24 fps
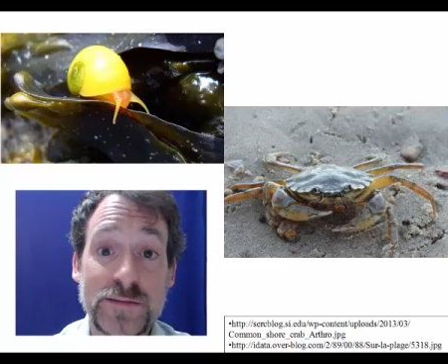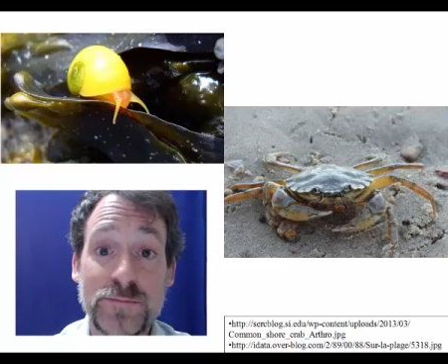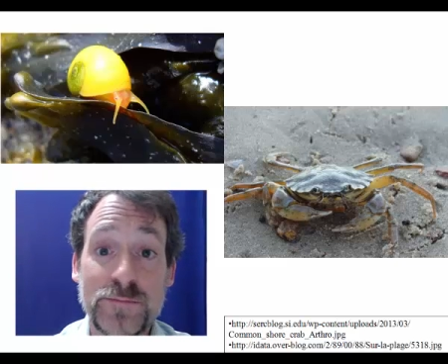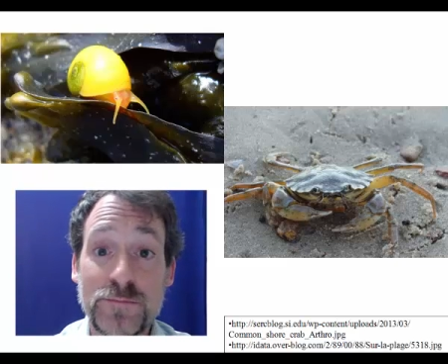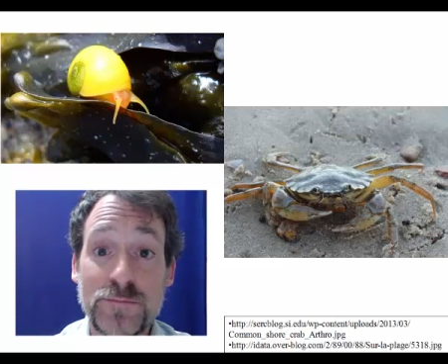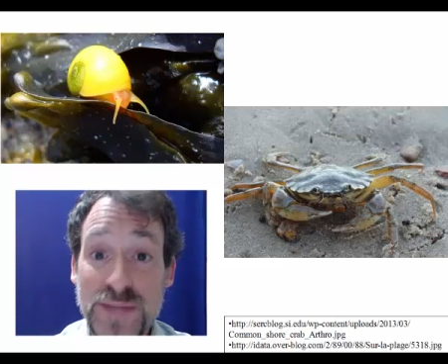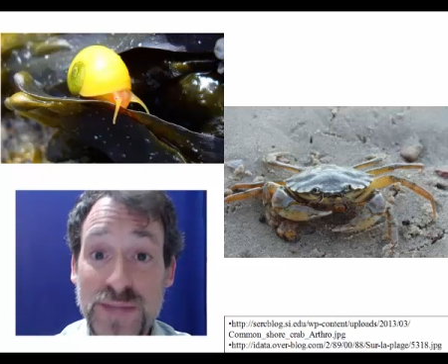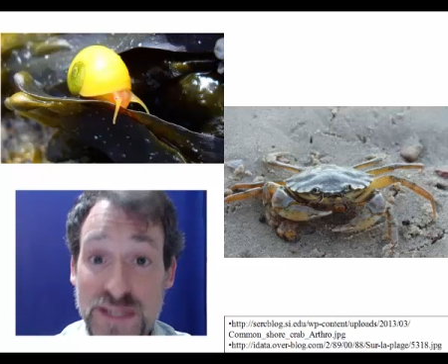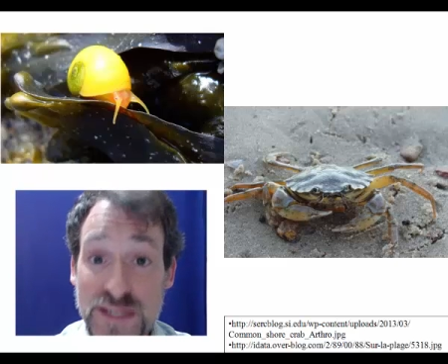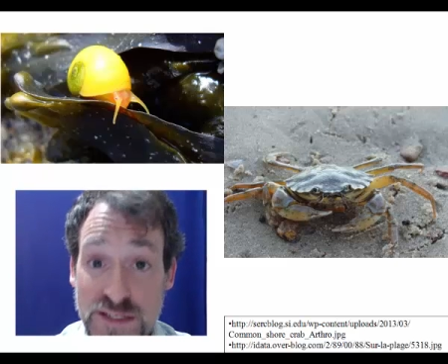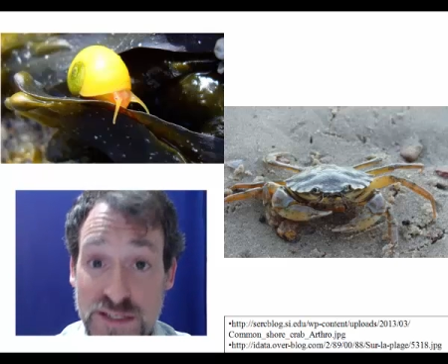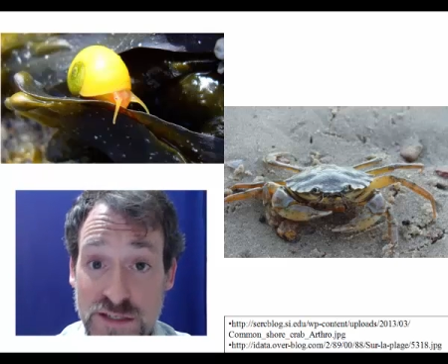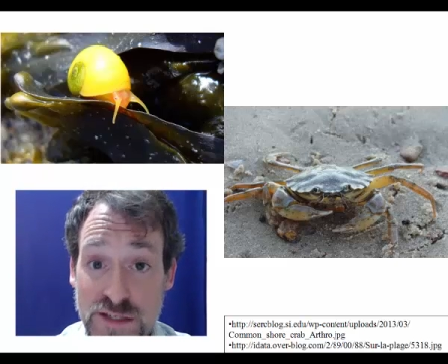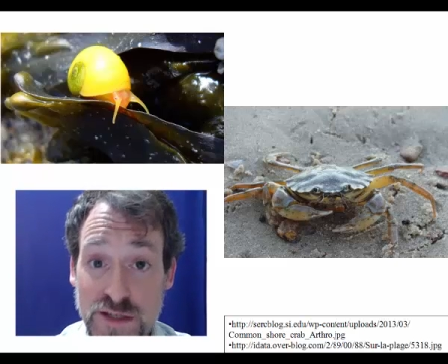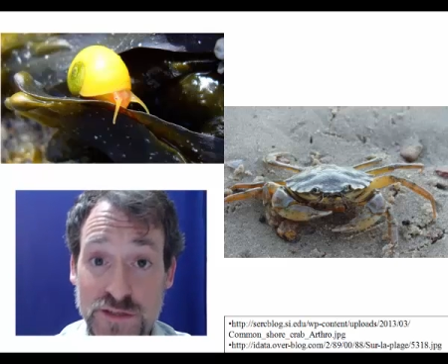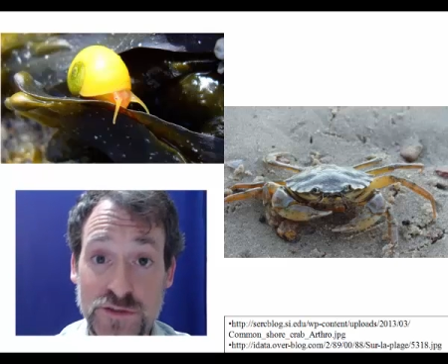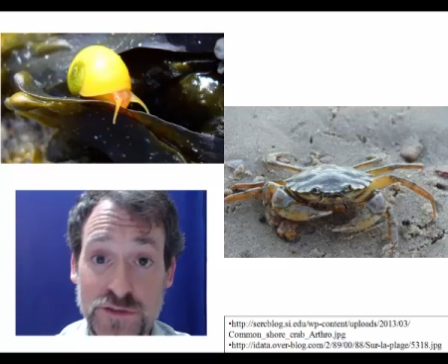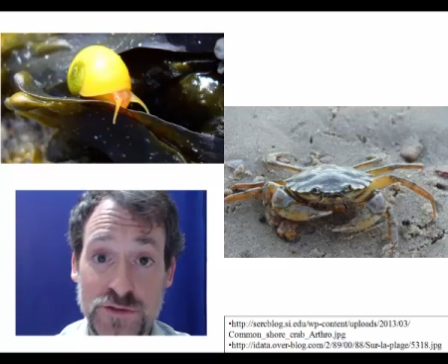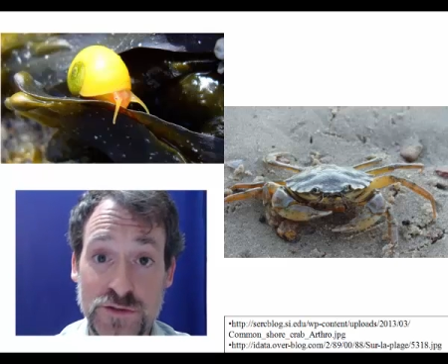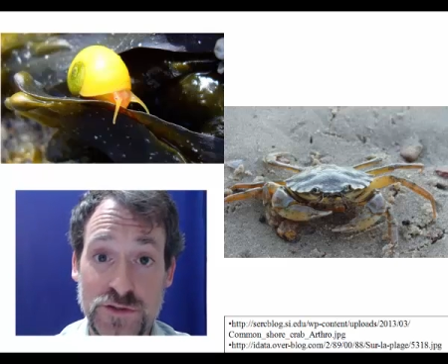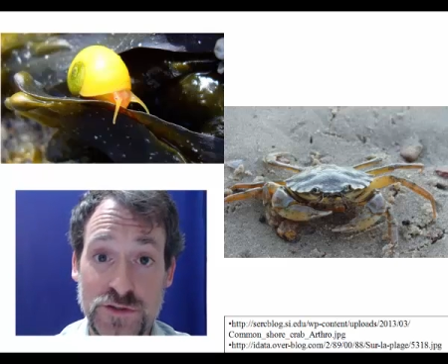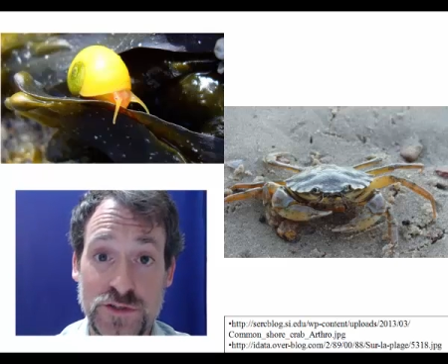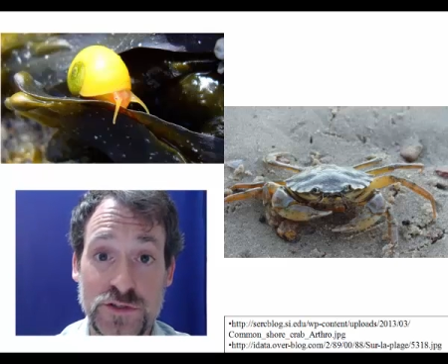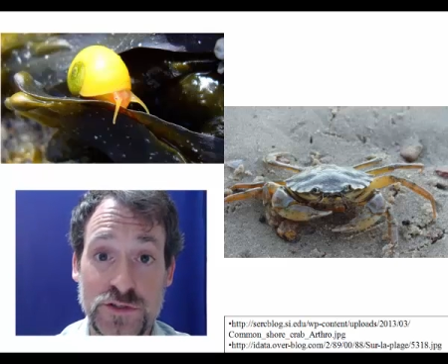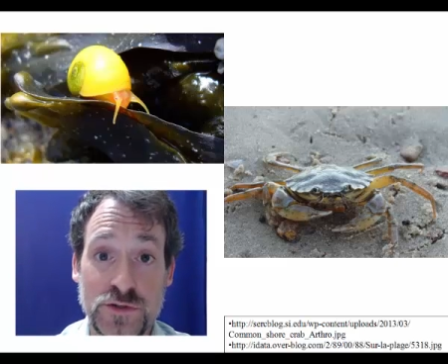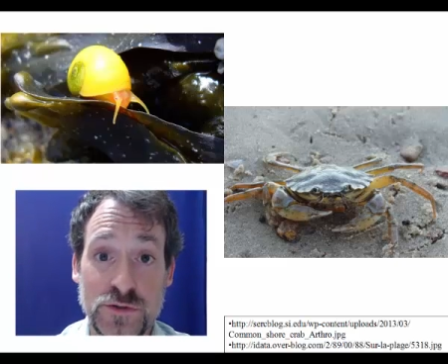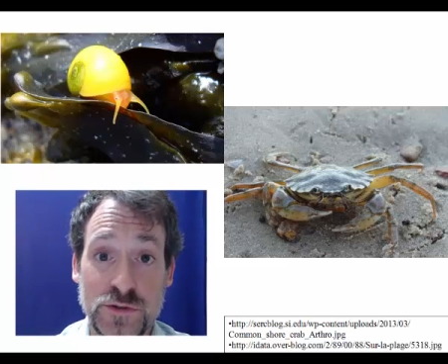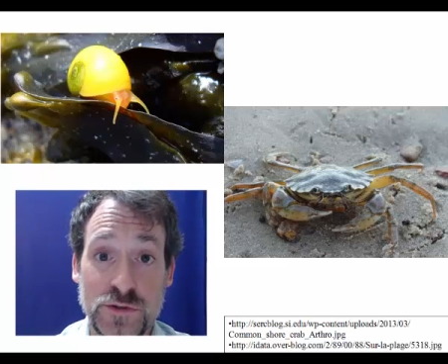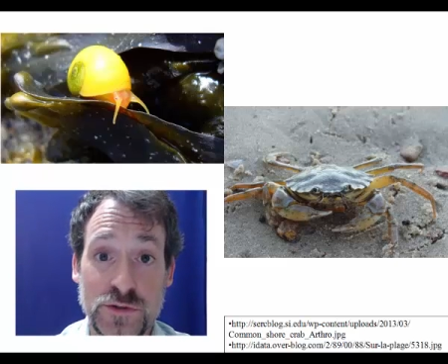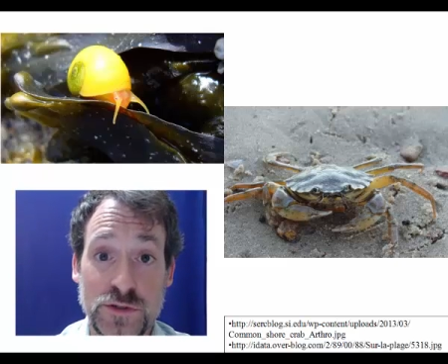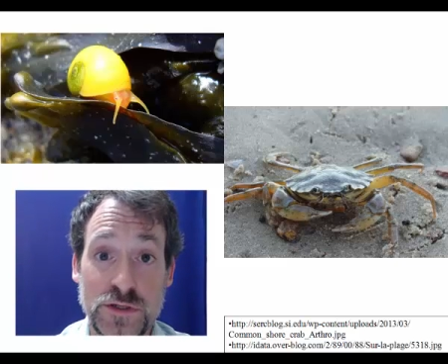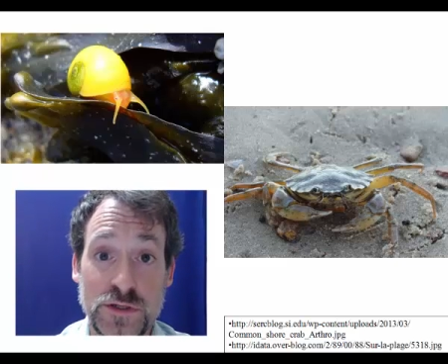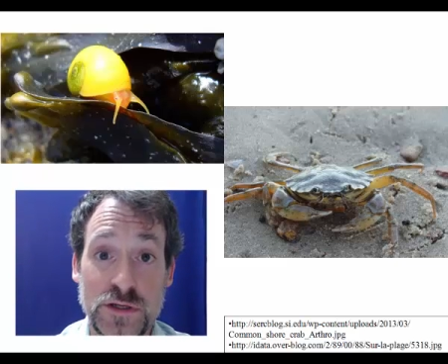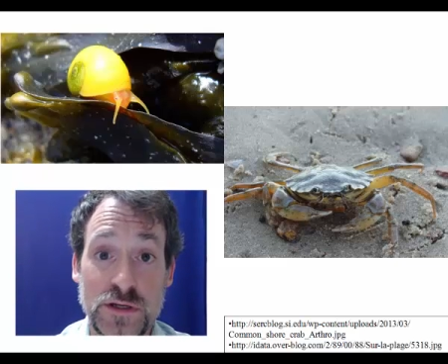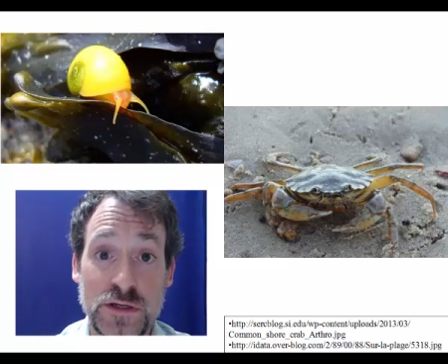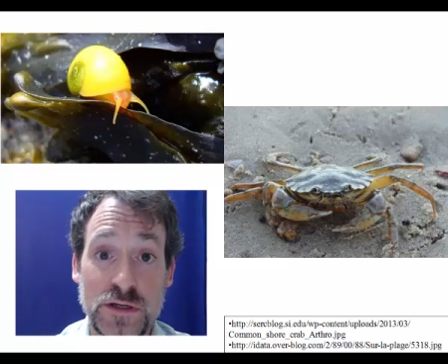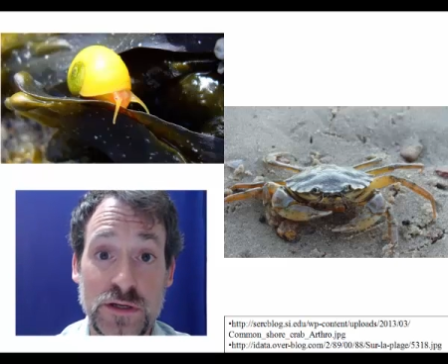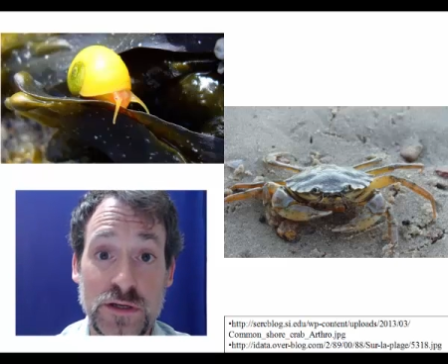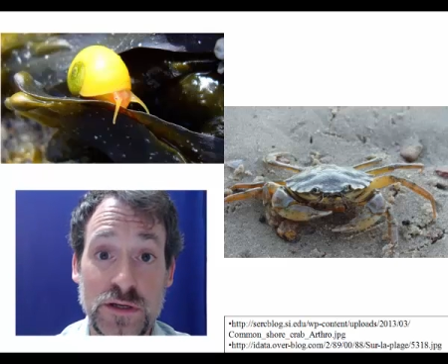misunderstood